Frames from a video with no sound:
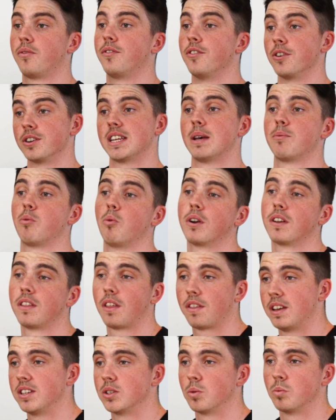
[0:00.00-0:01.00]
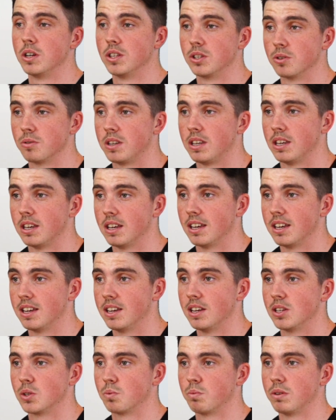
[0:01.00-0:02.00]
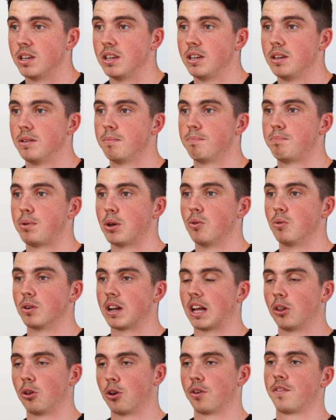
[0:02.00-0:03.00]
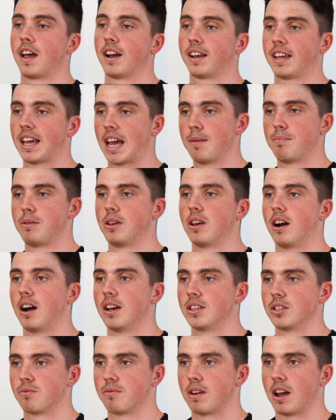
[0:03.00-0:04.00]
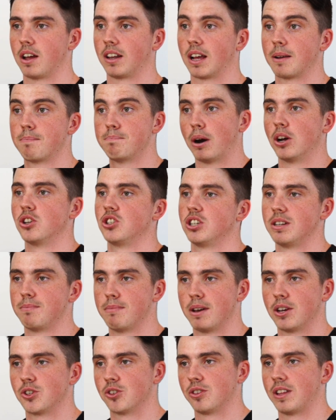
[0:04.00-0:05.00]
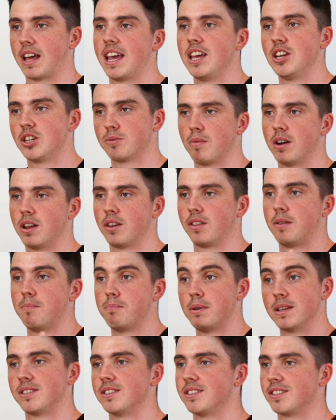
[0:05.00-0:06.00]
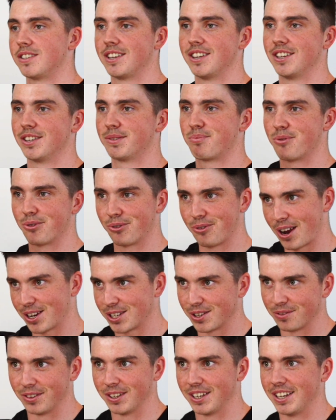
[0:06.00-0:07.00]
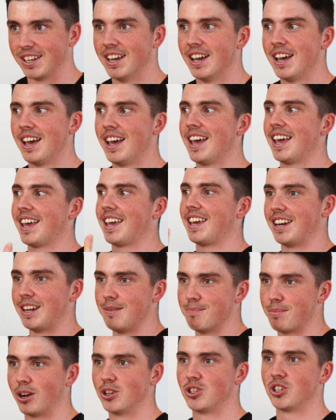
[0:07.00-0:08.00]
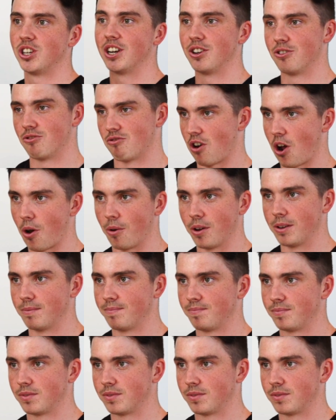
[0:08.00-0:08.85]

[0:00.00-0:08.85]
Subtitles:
For example, one of the things that we do here is we build a lot of our KPIs around like budget and make sure that each month the business is progressively hitting budget and growing.